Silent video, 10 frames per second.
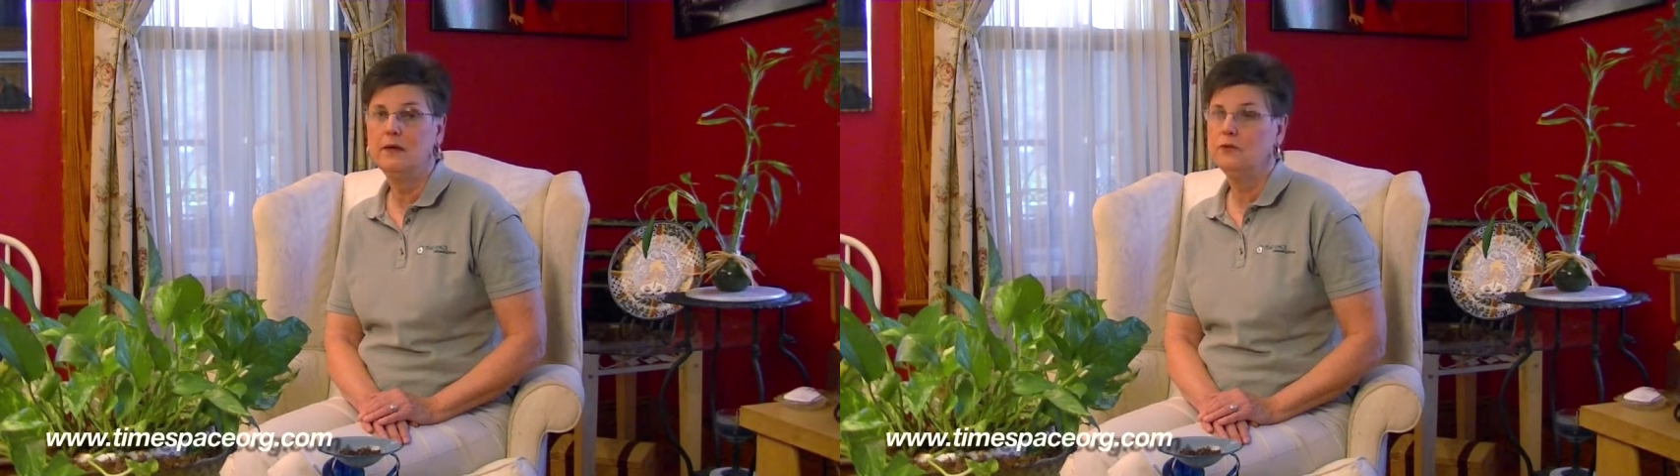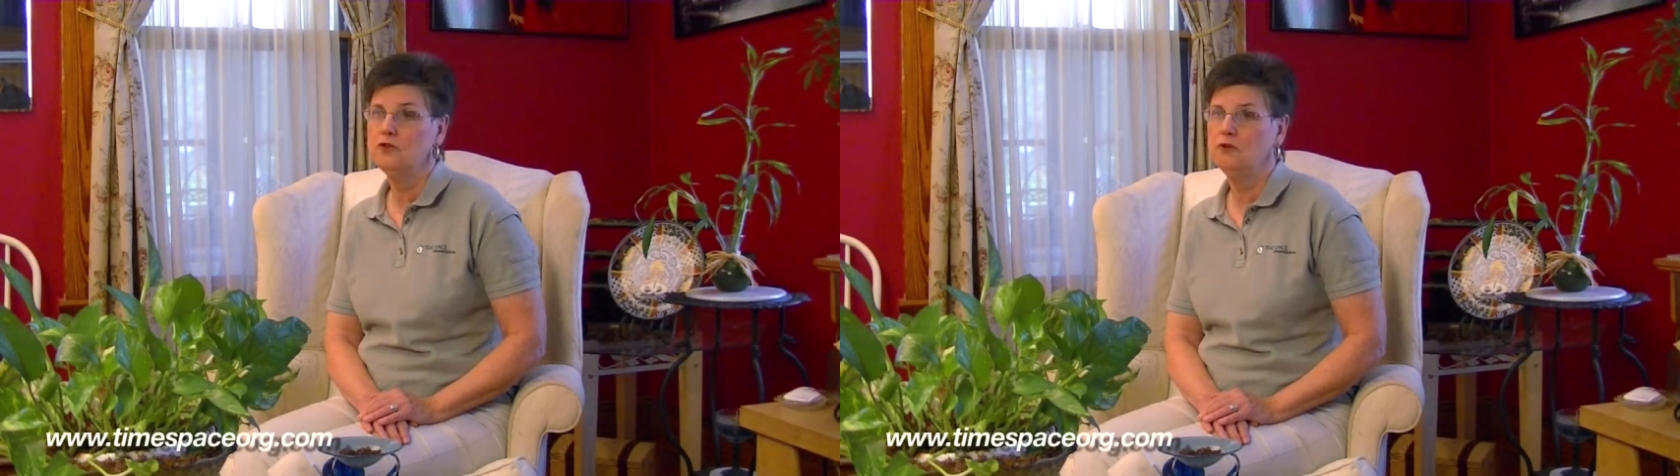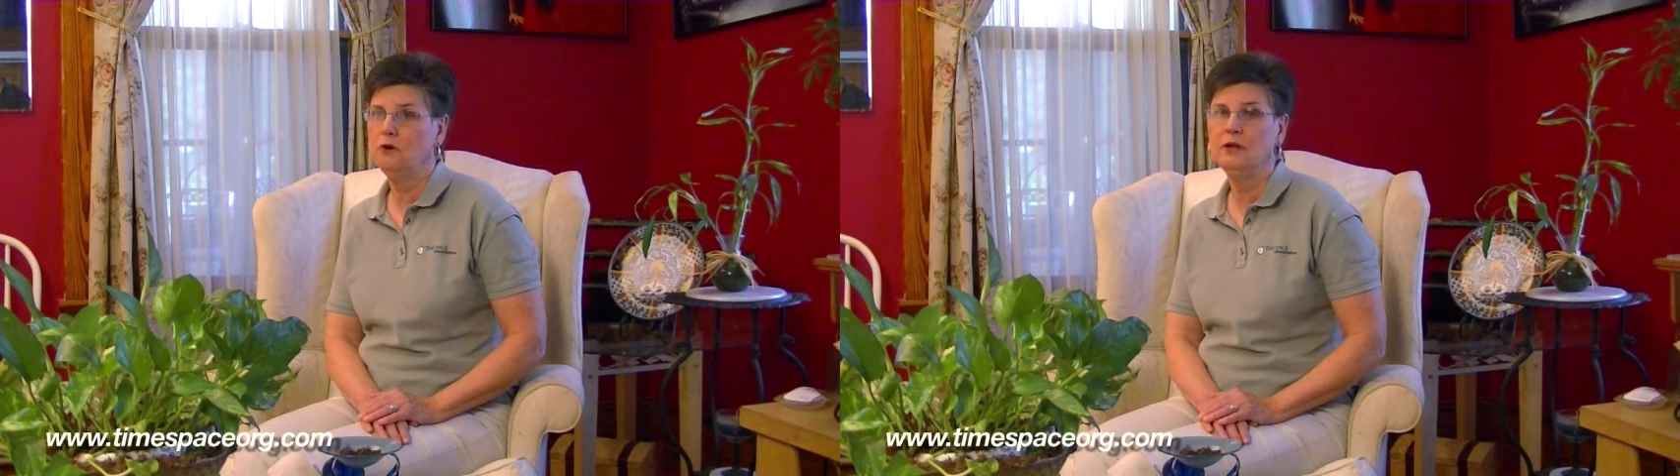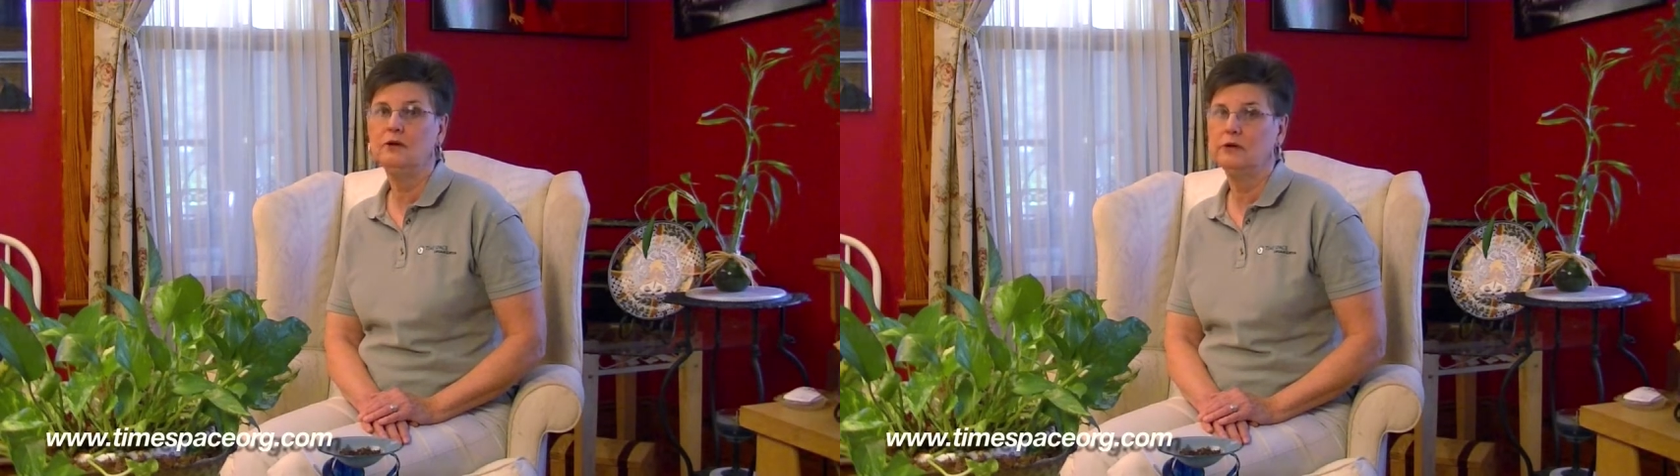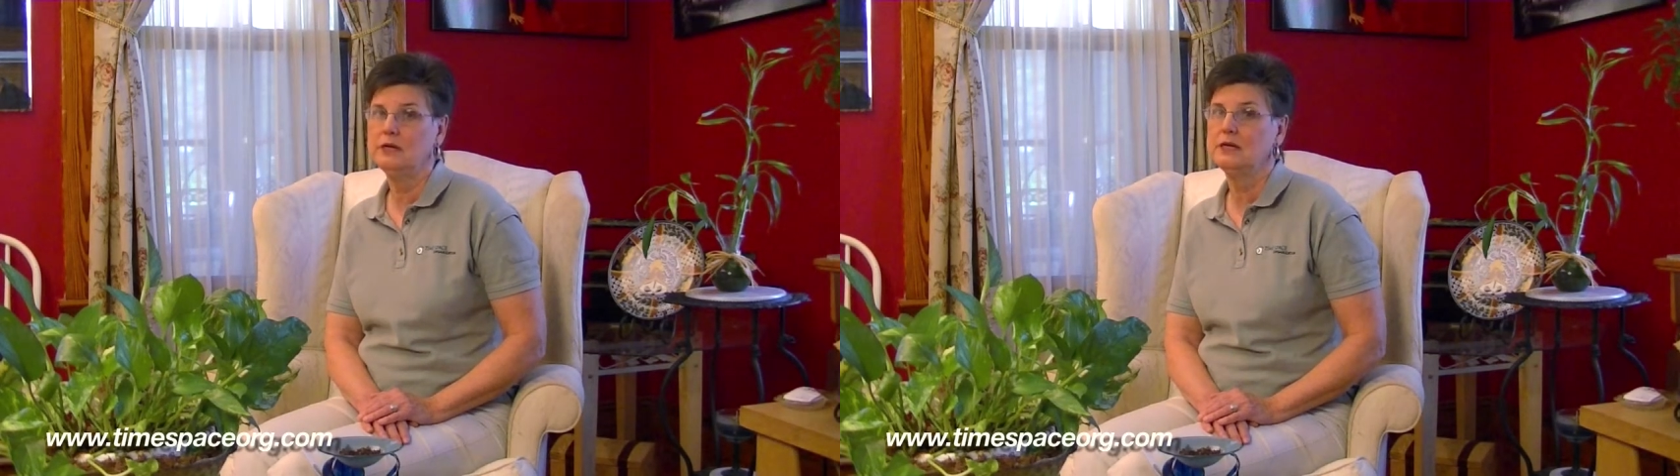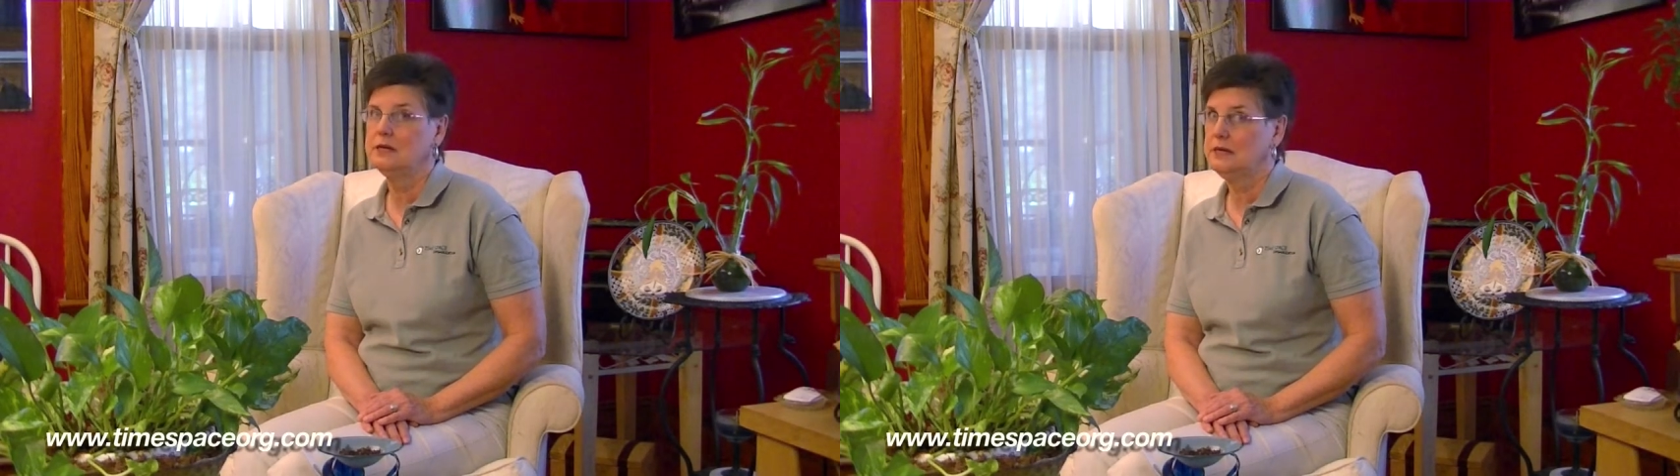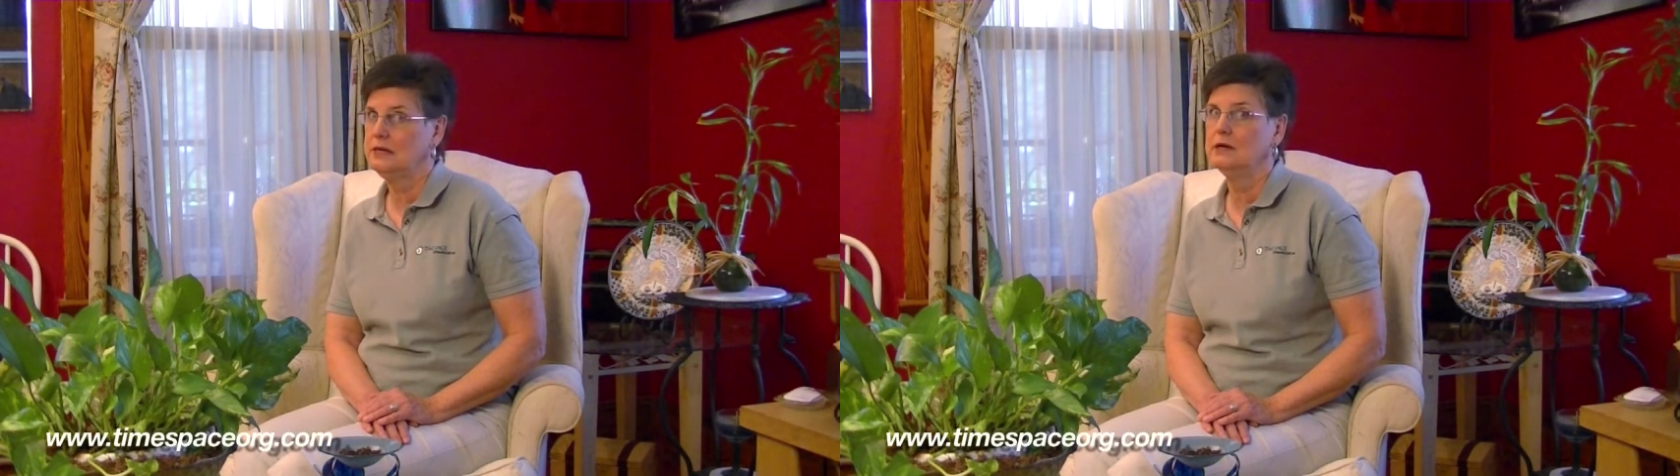that you're only going to need to